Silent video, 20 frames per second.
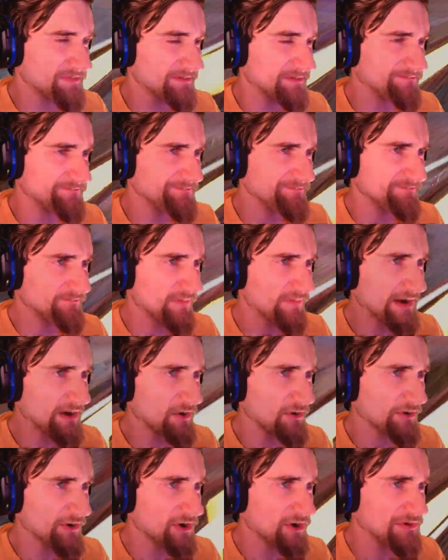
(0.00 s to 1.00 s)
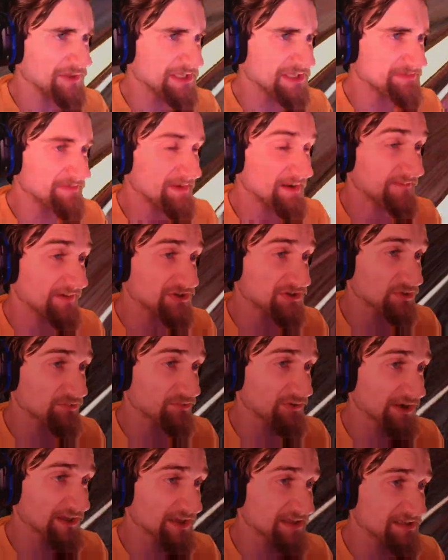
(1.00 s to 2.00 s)
but we all know that speed events are
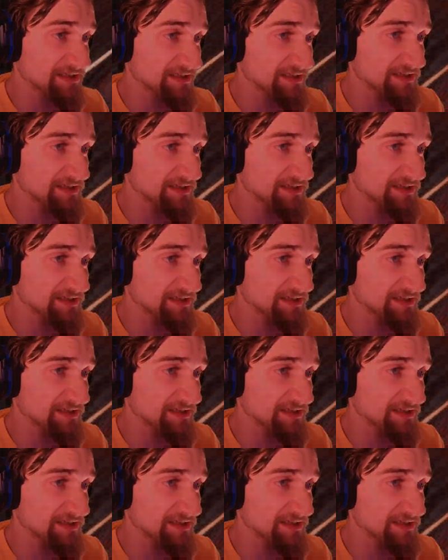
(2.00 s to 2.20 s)
pretty easy,